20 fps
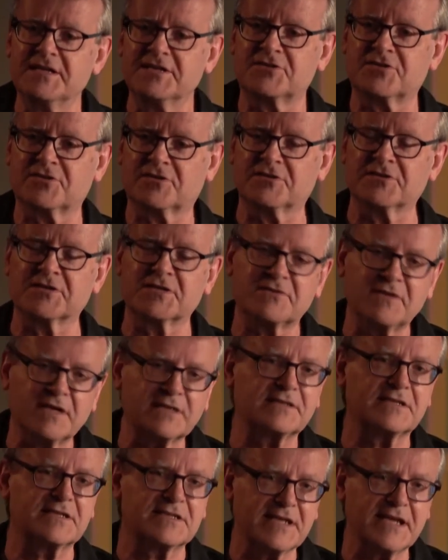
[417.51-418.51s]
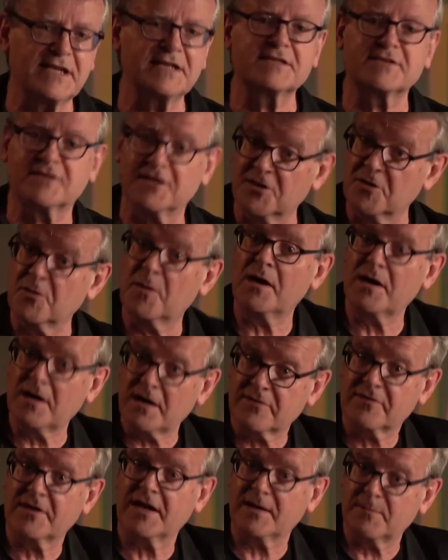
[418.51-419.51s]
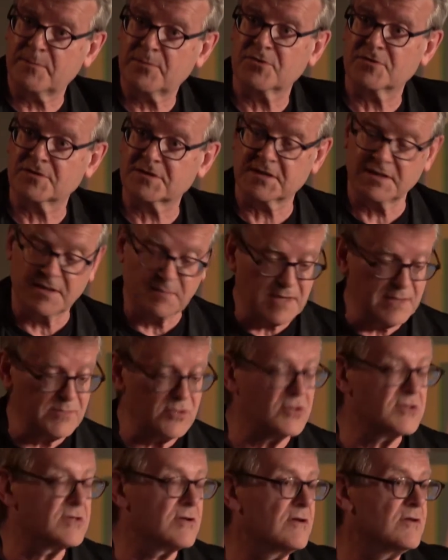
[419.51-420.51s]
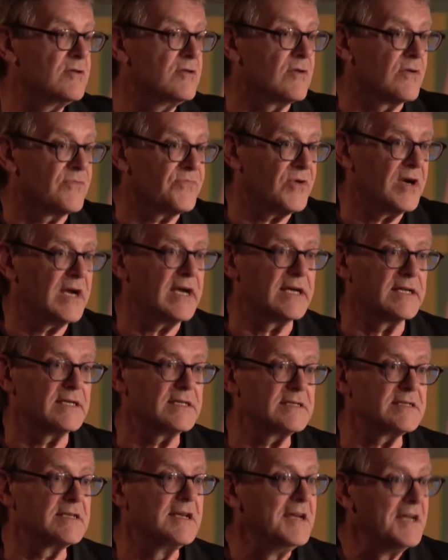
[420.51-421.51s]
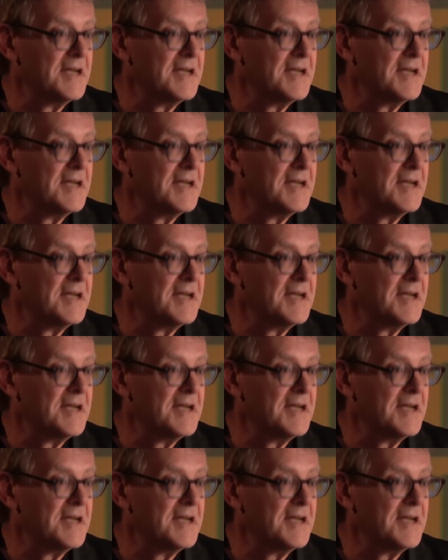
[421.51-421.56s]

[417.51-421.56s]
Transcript: to construct the sense that you are that person, and maybe you turn to your friends